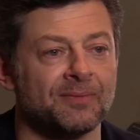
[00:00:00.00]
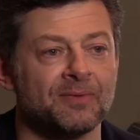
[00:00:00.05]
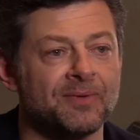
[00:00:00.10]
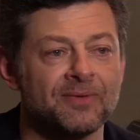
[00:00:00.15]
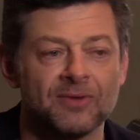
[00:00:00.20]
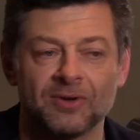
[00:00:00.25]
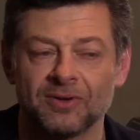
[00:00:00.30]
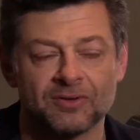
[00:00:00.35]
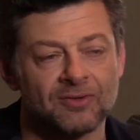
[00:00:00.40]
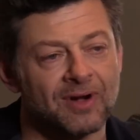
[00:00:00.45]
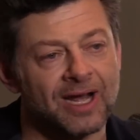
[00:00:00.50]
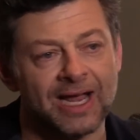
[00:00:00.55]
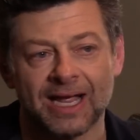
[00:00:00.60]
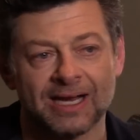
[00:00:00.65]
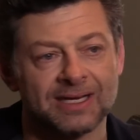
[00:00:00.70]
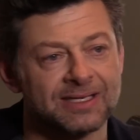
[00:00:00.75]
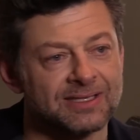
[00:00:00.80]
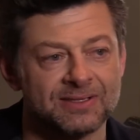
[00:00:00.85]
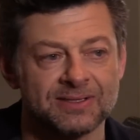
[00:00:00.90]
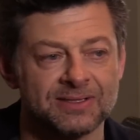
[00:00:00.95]
I mean, we've got great
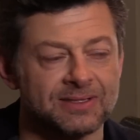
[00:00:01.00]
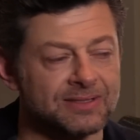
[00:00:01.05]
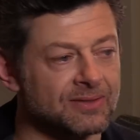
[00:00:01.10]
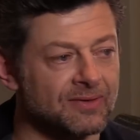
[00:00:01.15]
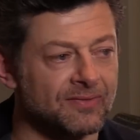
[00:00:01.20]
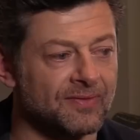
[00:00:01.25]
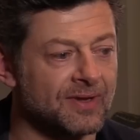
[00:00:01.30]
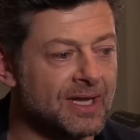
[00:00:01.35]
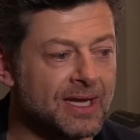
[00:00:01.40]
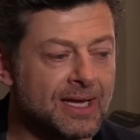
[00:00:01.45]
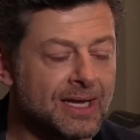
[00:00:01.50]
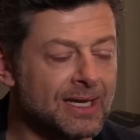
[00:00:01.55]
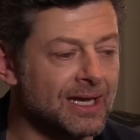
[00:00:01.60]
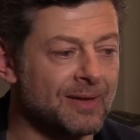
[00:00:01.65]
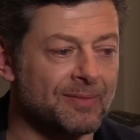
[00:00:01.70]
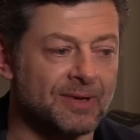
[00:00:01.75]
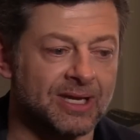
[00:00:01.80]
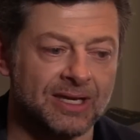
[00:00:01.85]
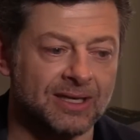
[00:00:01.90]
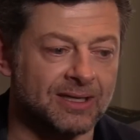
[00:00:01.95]
actors sort of
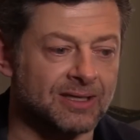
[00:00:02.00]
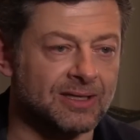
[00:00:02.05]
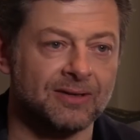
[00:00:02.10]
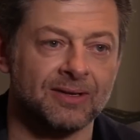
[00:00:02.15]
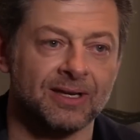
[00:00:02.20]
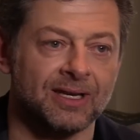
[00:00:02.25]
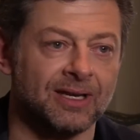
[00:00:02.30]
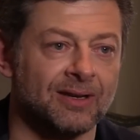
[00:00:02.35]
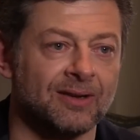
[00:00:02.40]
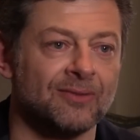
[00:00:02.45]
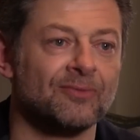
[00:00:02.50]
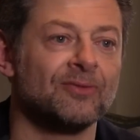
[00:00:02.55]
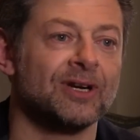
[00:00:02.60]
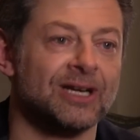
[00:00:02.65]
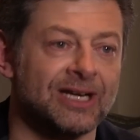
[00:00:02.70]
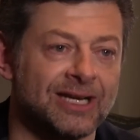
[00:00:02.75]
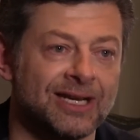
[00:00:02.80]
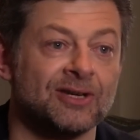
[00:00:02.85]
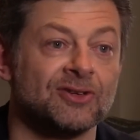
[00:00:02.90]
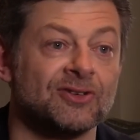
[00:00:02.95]
coming in and doing
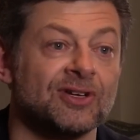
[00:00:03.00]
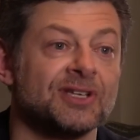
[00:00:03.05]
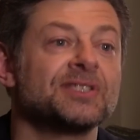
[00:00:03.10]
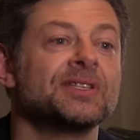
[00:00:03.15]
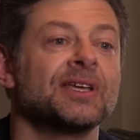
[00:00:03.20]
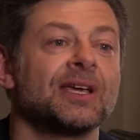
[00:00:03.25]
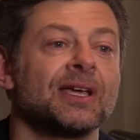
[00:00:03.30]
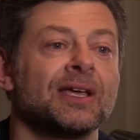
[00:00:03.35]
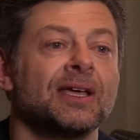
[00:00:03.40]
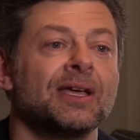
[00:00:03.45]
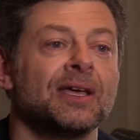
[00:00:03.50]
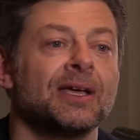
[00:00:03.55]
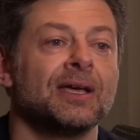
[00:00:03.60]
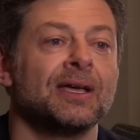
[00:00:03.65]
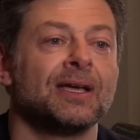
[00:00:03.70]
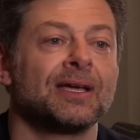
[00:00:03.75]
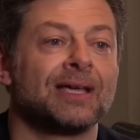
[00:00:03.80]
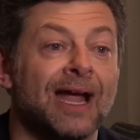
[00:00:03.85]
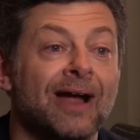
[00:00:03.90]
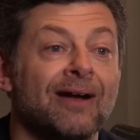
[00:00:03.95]
really interesting
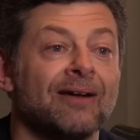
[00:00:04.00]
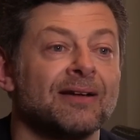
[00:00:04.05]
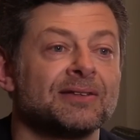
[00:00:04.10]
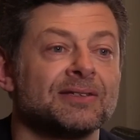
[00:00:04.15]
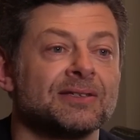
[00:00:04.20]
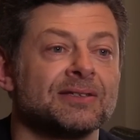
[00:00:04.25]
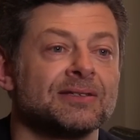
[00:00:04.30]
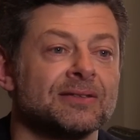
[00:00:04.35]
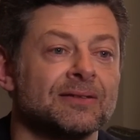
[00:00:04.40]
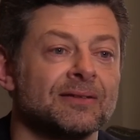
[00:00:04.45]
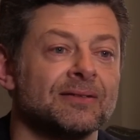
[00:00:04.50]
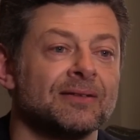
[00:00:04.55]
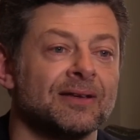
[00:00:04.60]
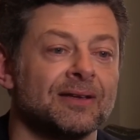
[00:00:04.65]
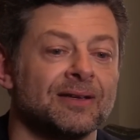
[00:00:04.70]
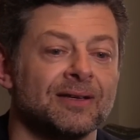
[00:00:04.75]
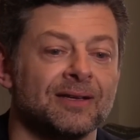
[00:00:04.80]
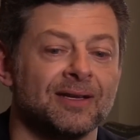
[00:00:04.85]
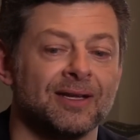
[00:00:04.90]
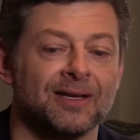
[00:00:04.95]
characters, and,
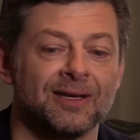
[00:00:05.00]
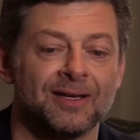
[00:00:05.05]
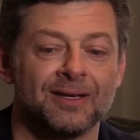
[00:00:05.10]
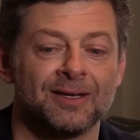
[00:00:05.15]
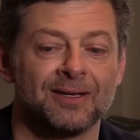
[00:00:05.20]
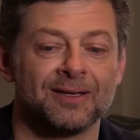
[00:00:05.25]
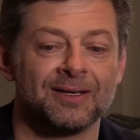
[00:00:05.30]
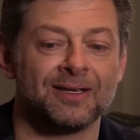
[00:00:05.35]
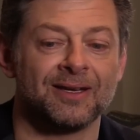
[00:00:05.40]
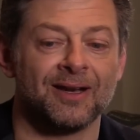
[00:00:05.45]
and uh,